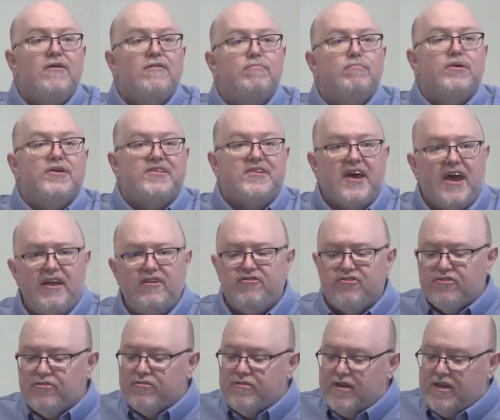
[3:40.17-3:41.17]

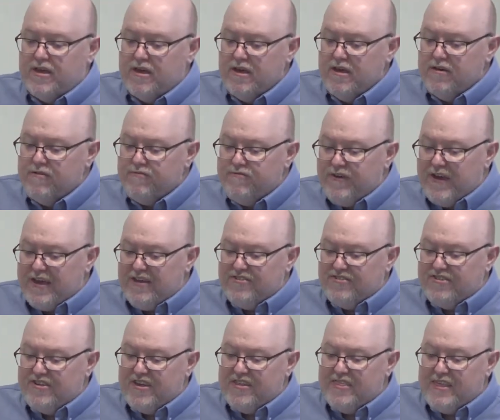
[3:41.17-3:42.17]
potentially
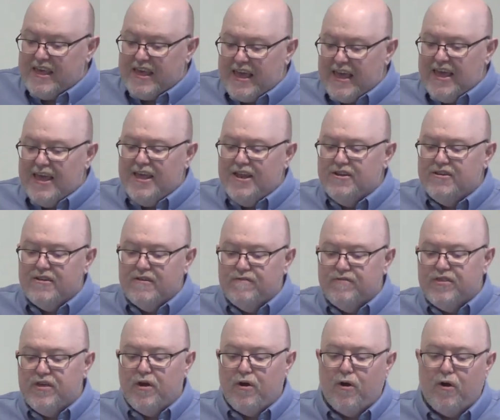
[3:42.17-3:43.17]
facing the end of
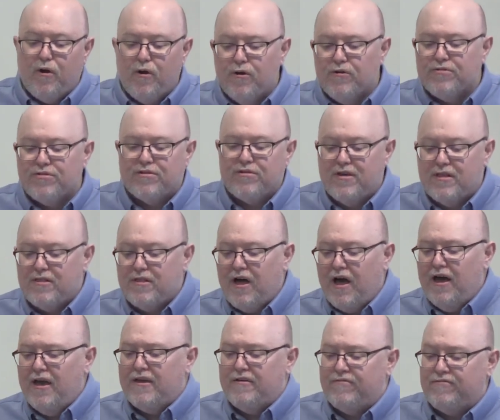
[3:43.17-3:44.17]
their earthly
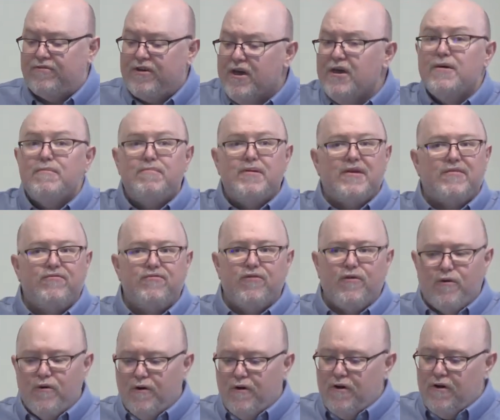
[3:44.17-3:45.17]
life
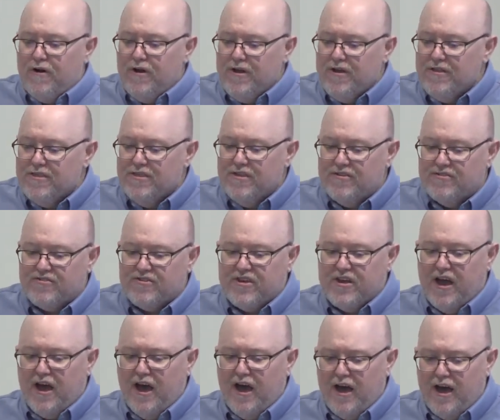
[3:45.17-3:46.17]
before this
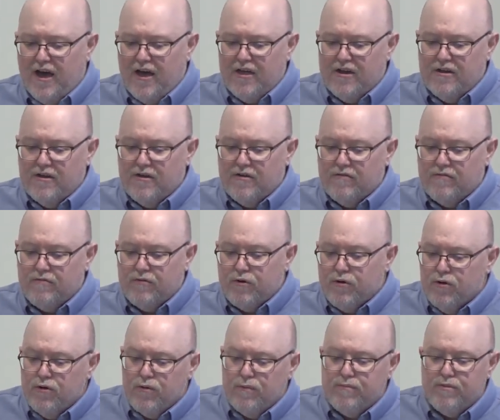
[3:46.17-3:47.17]
God for
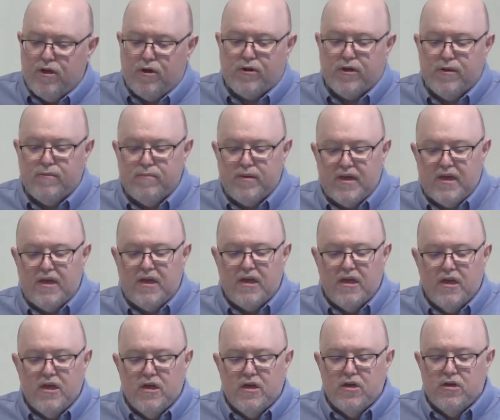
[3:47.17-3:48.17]
whom there can be
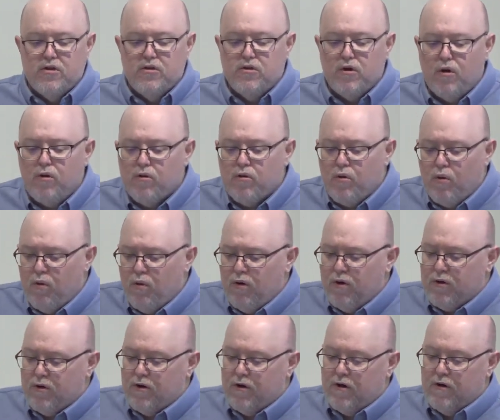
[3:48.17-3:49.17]
no
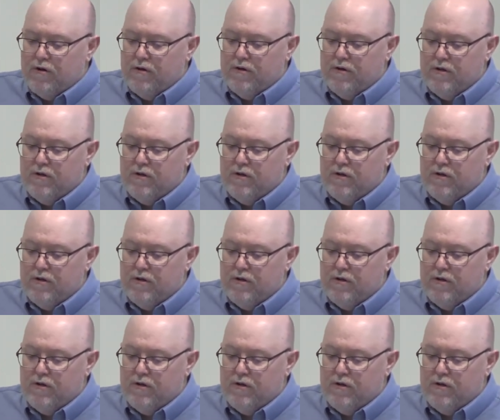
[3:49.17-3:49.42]
quarter,